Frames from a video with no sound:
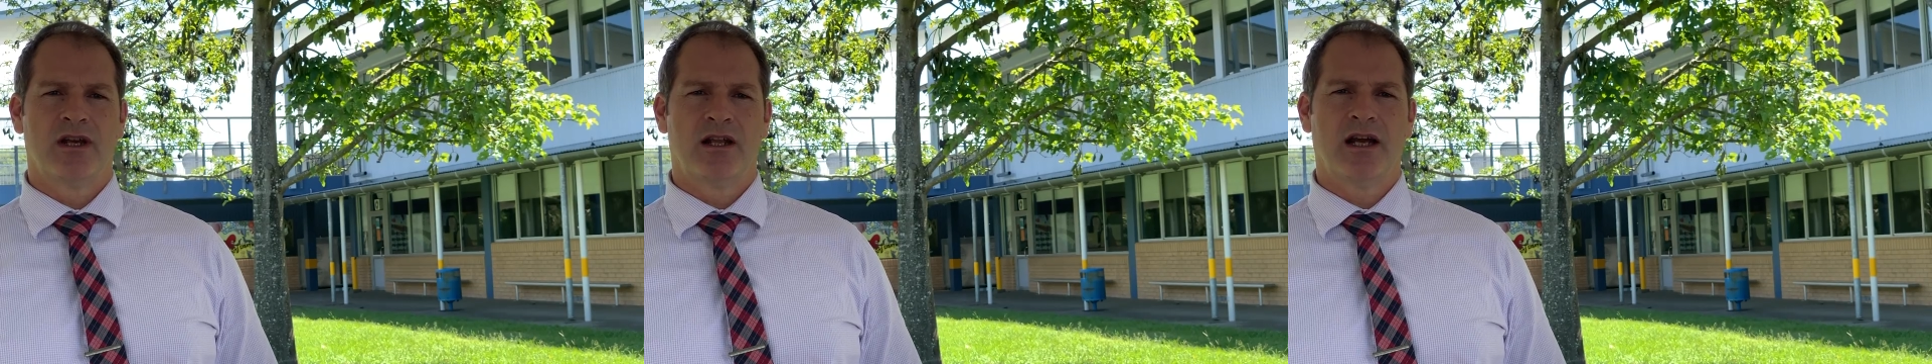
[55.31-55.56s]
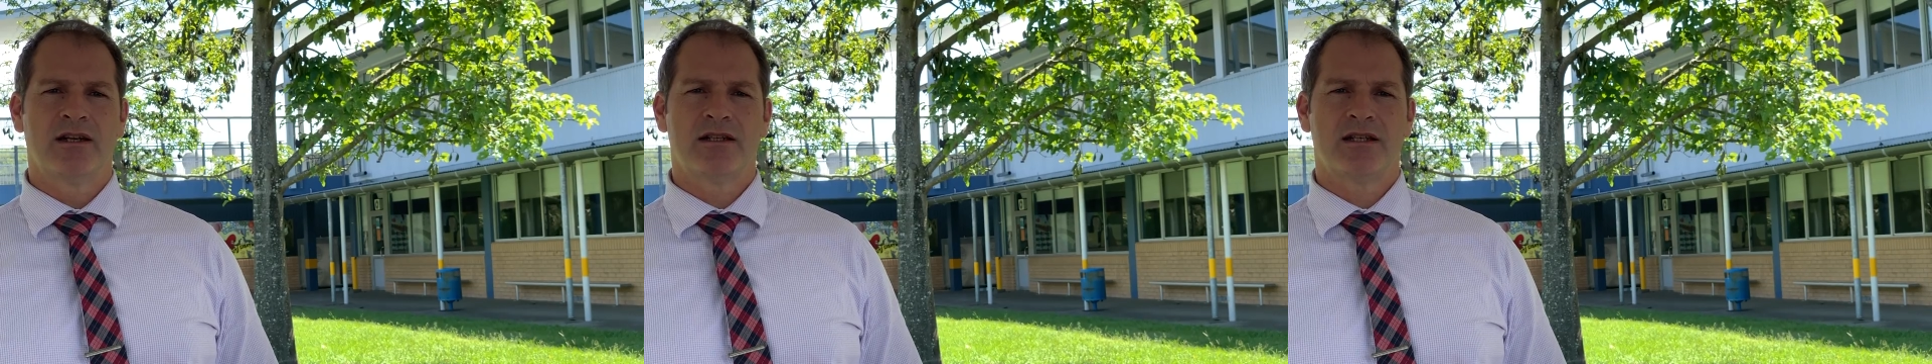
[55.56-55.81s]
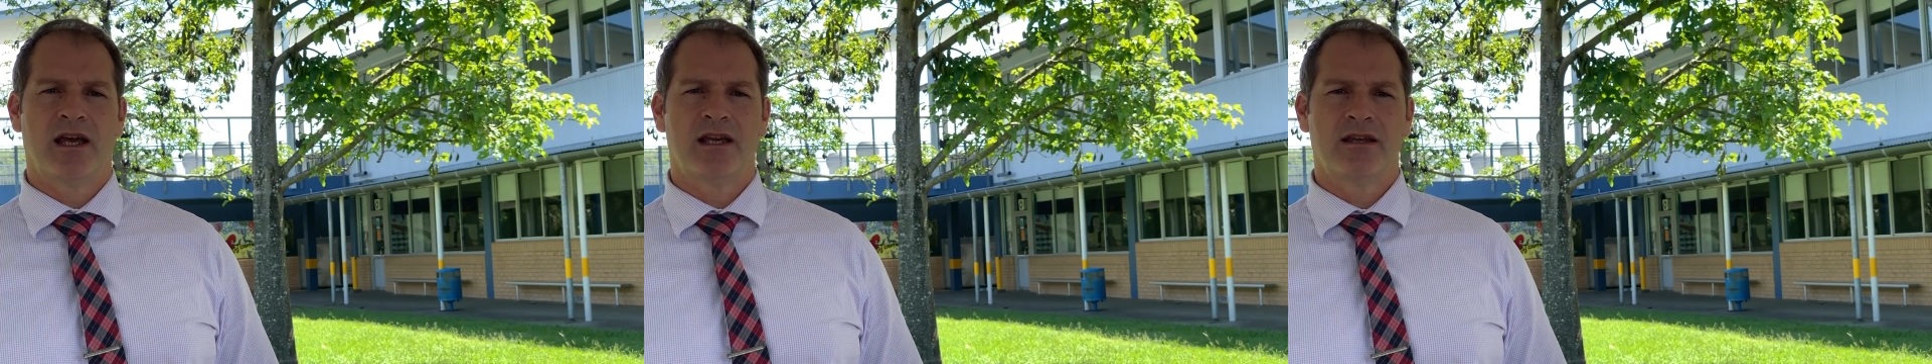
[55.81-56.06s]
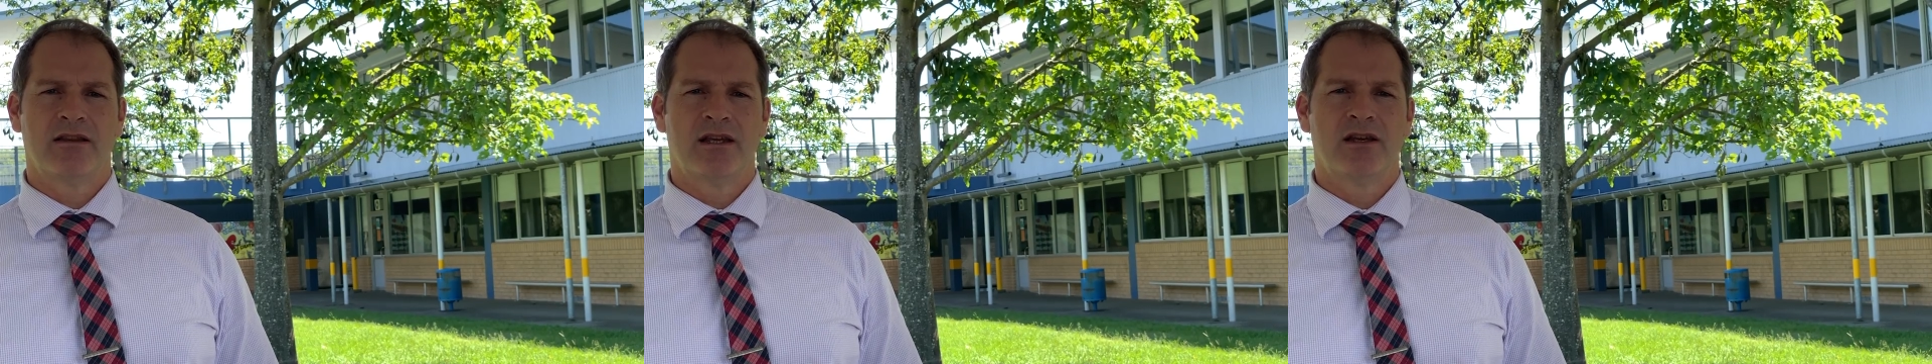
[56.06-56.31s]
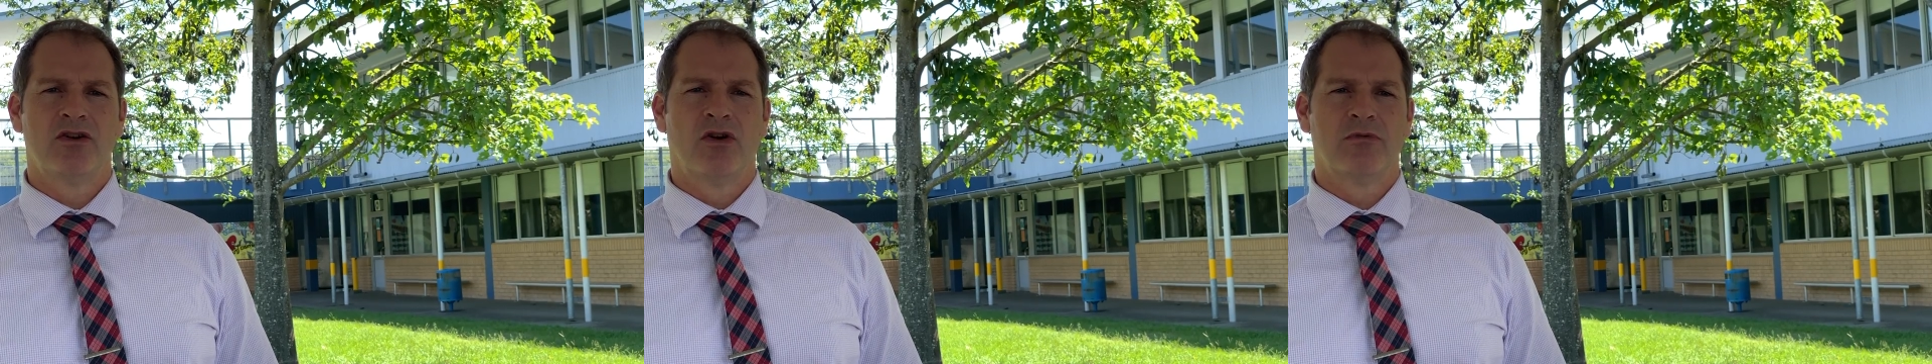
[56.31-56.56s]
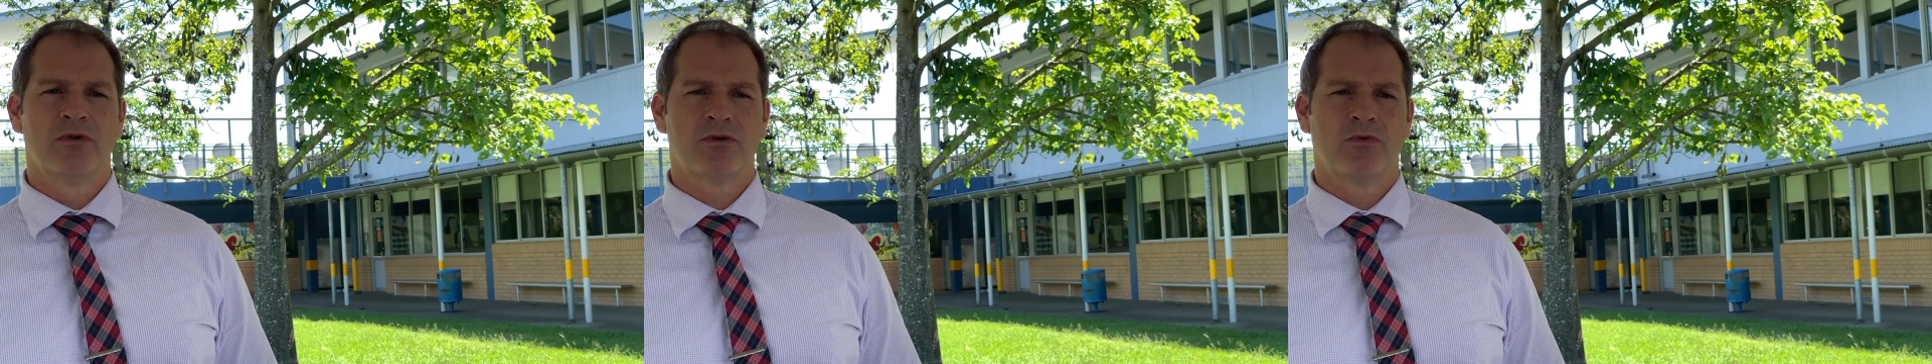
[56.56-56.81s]
and undertaken the
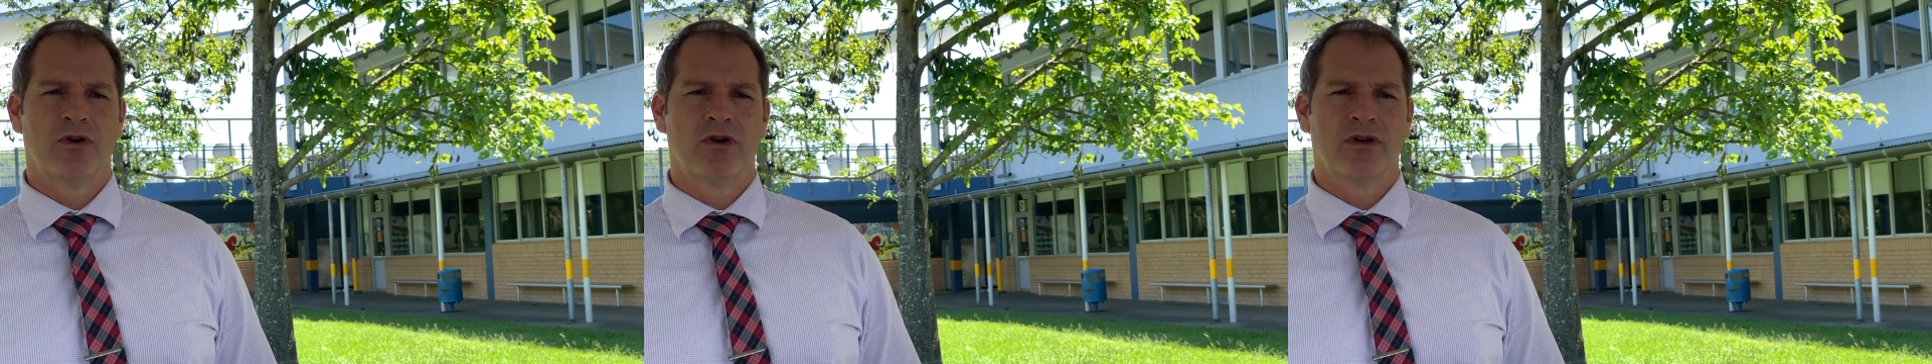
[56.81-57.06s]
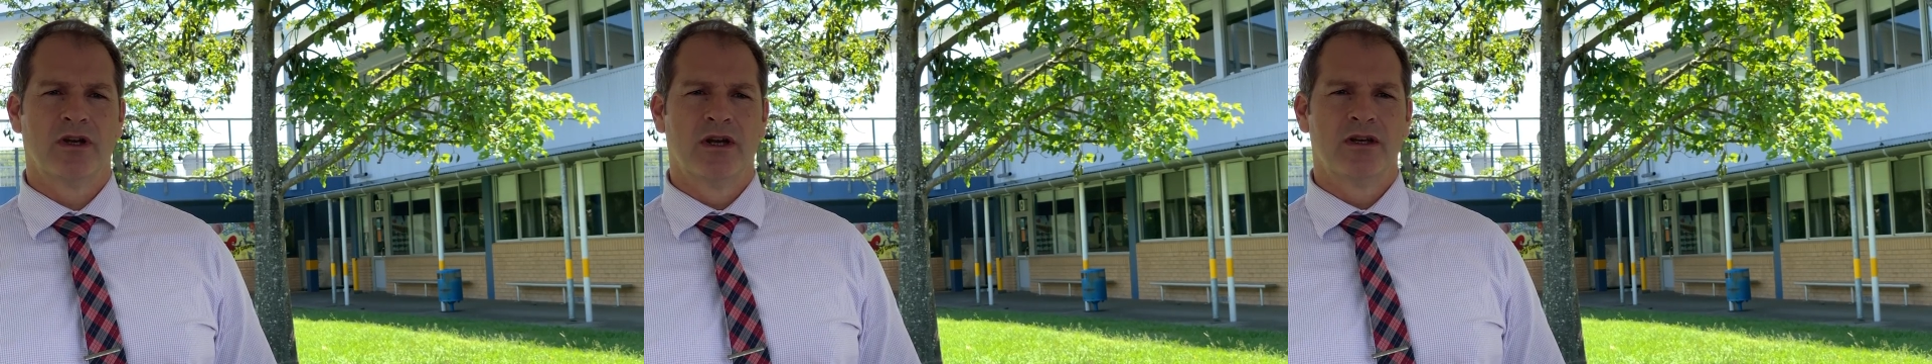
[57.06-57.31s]
enormous work